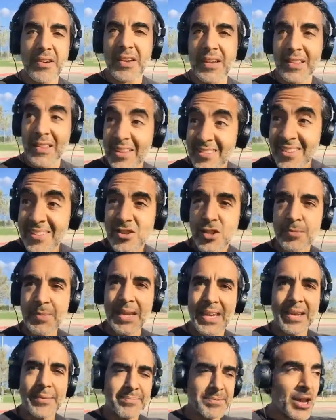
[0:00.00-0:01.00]
listen to
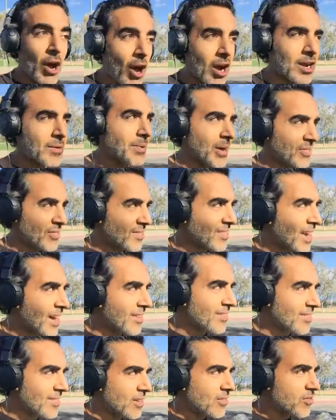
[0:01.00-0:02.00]
me talk about this kind
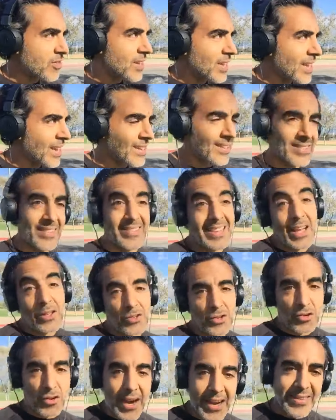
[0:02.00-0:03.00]
of stuff because it sounds
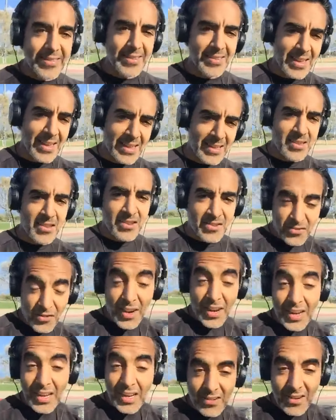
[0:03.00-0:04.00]
crazy. It's like, this is
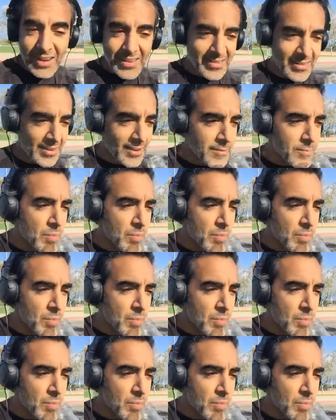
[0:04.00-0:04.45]
fucking crazy.